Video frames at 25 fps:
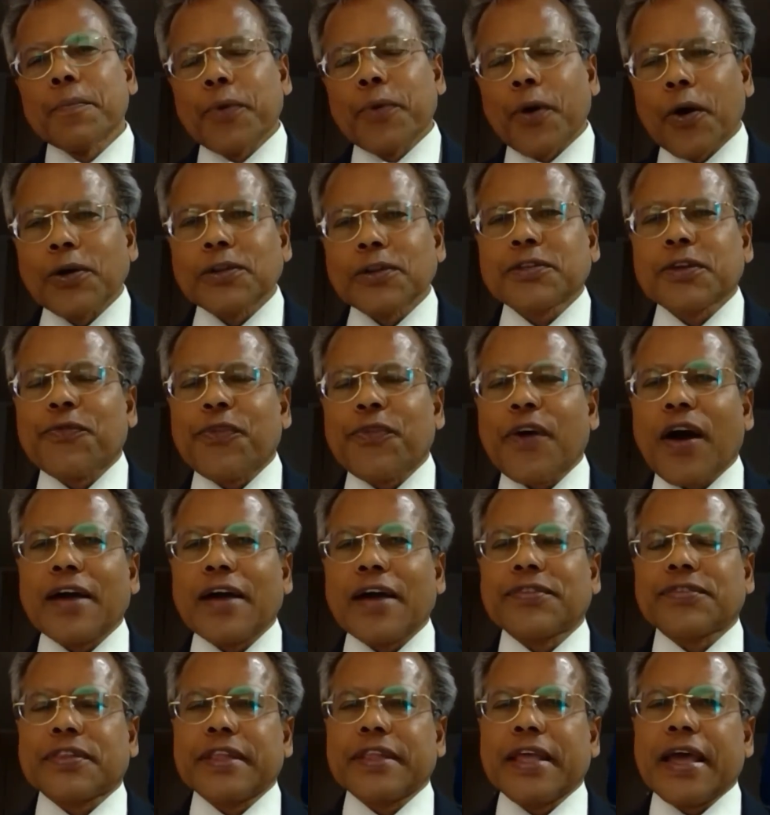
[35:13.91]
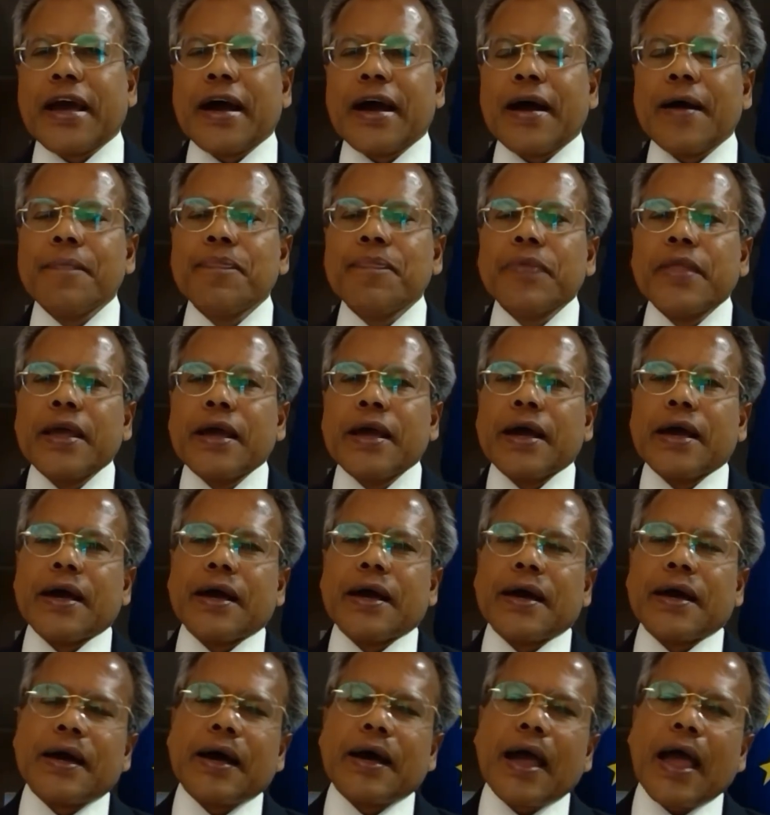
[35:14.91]
falsifies their
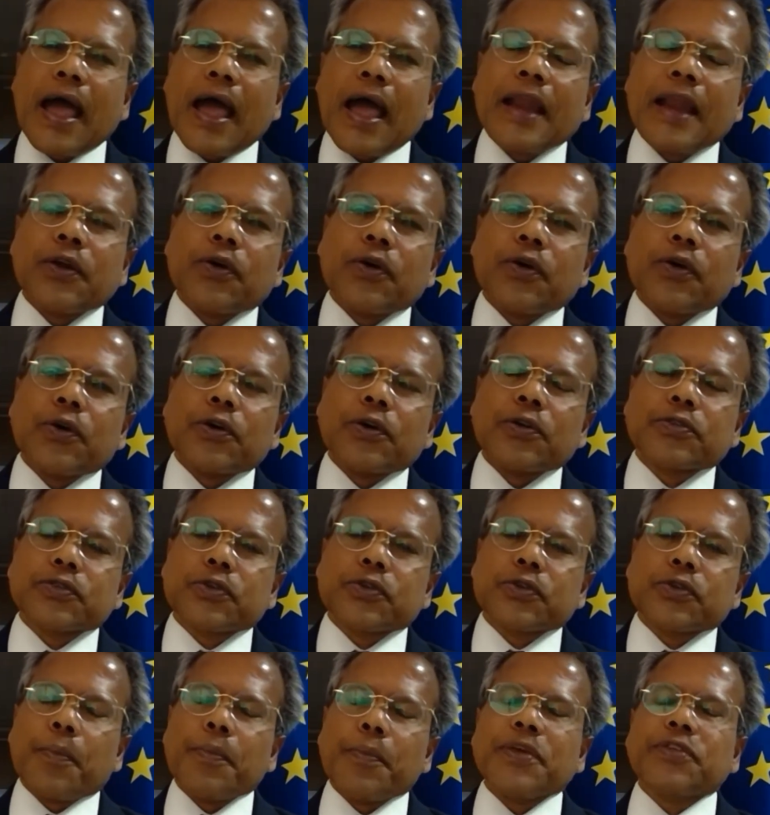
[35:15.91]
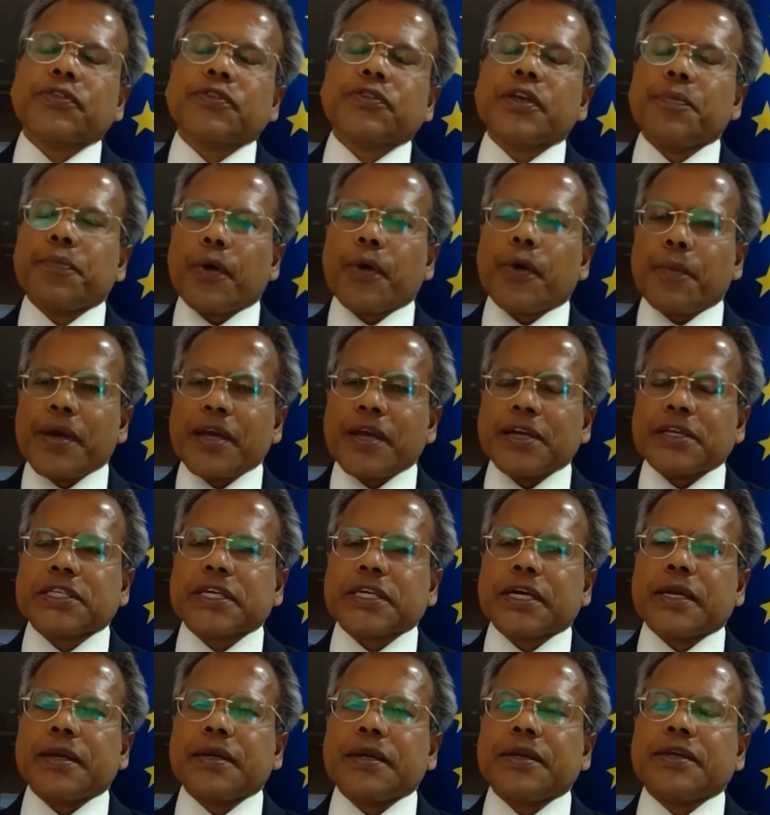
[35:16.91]
uh, and also
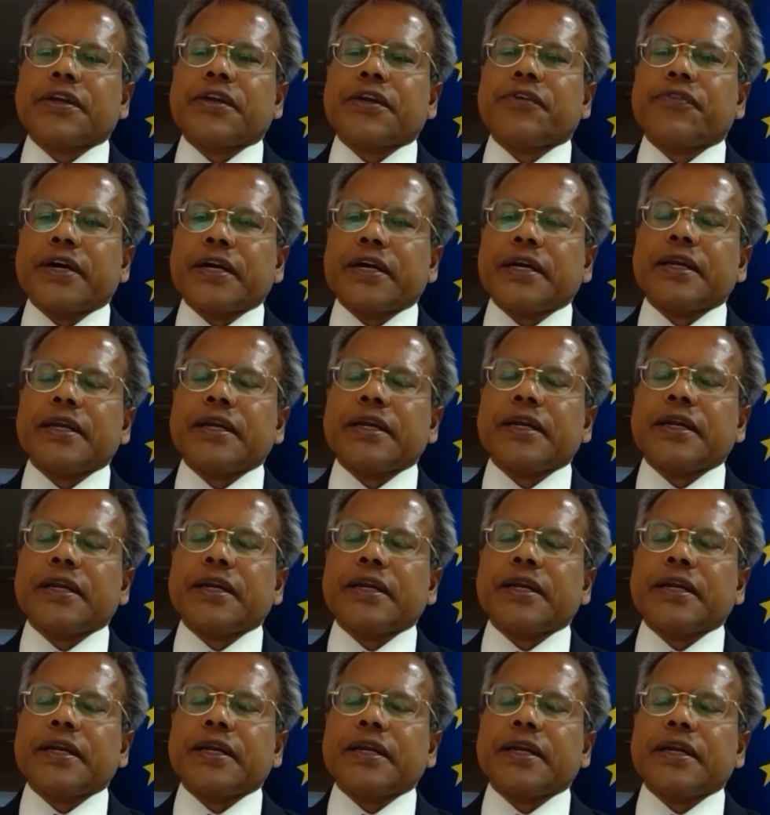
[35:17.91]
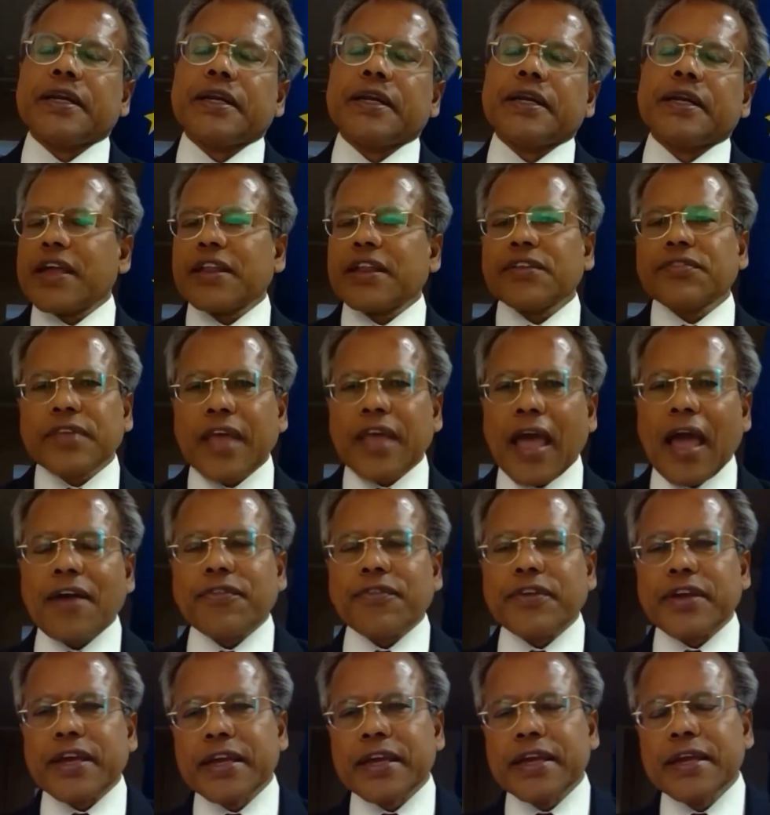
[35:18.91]
misinformation driven, uh, very
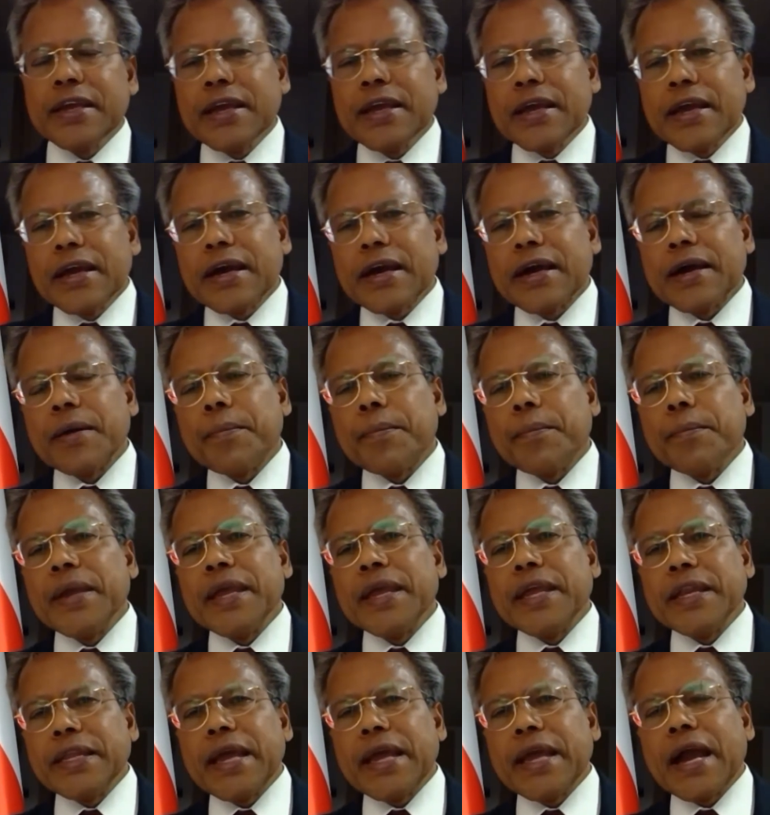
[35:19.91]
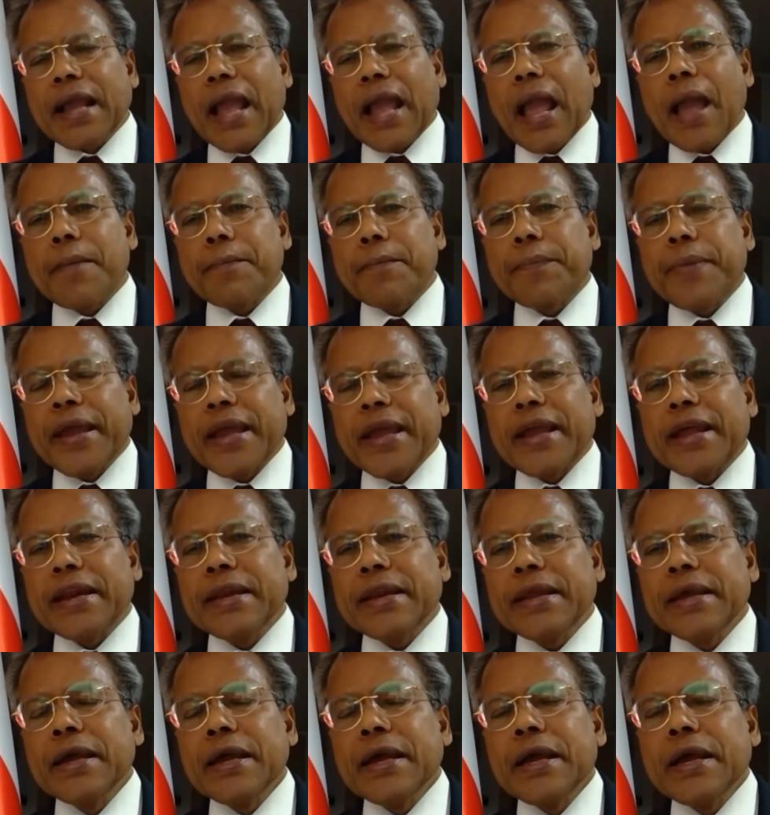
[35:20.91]
savvy uh, media
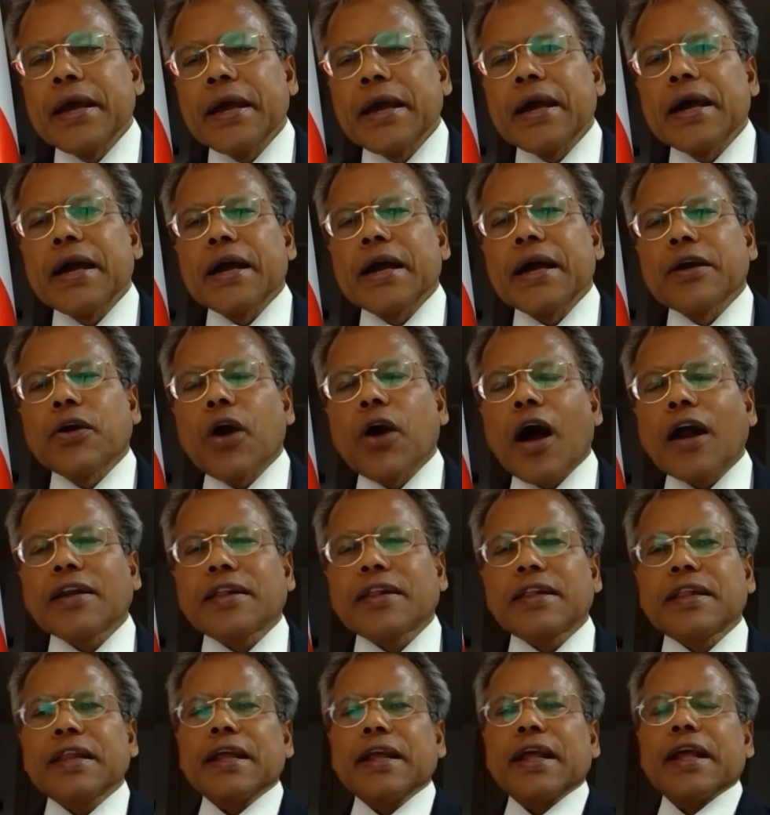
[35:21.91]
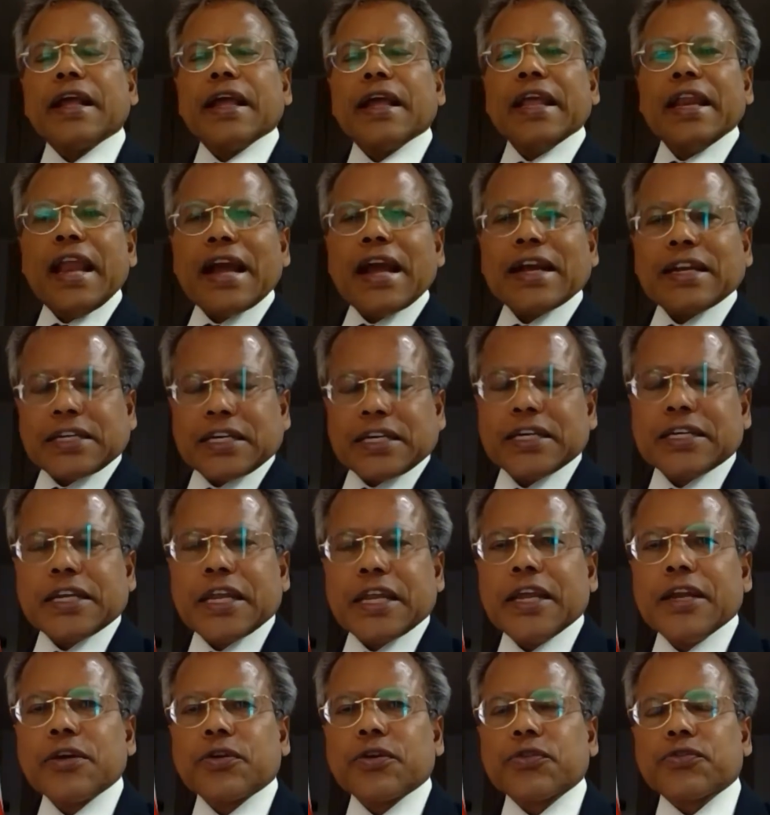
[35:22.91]
campaign uh, got elected
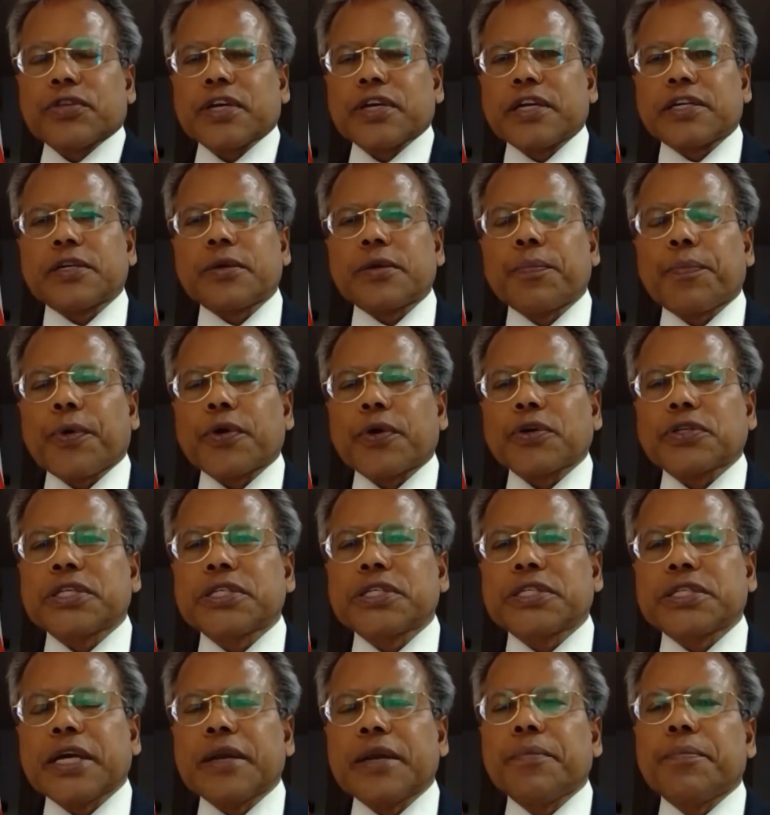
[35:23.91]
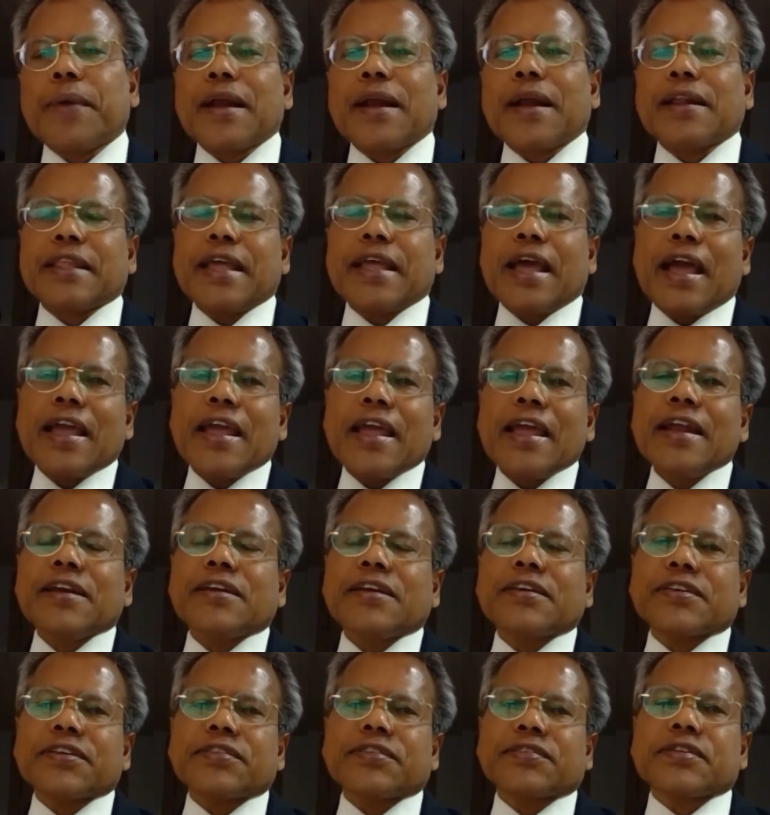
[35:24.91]
into certain position, but their
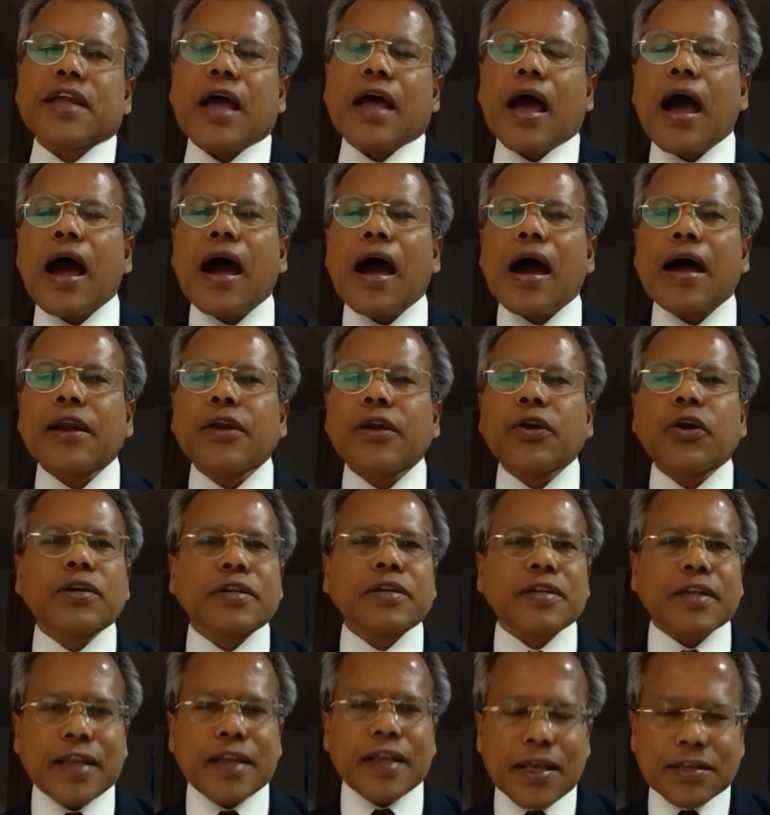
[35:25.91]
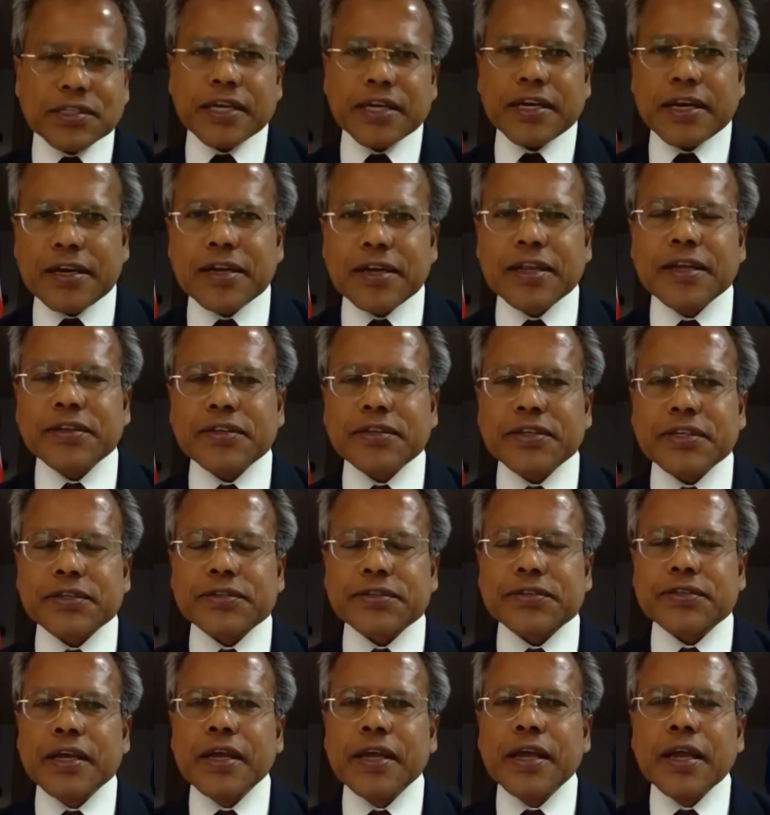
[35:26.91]
interests are not national
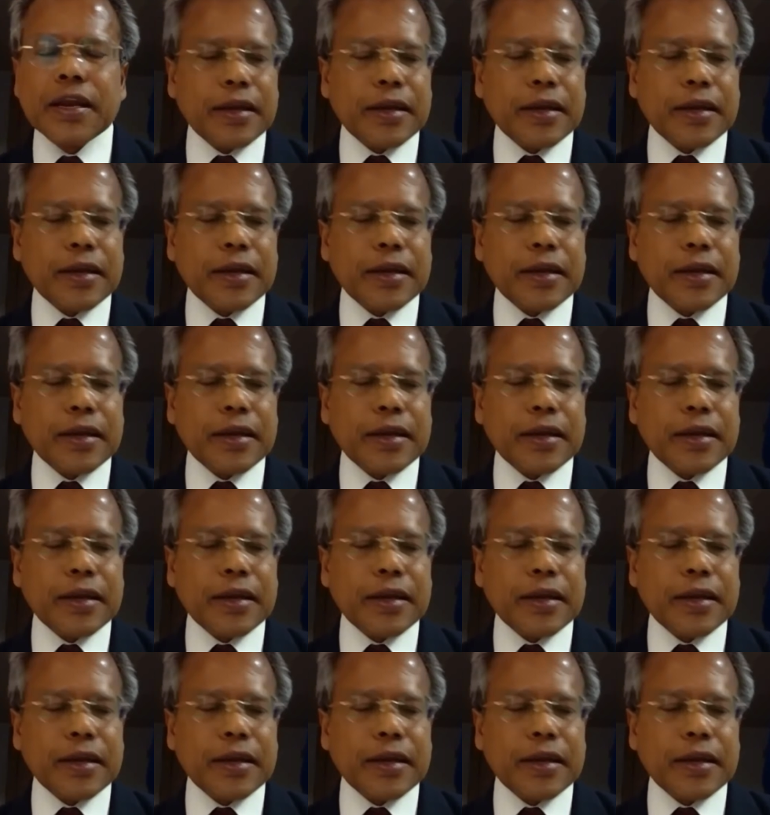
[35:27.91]
interests.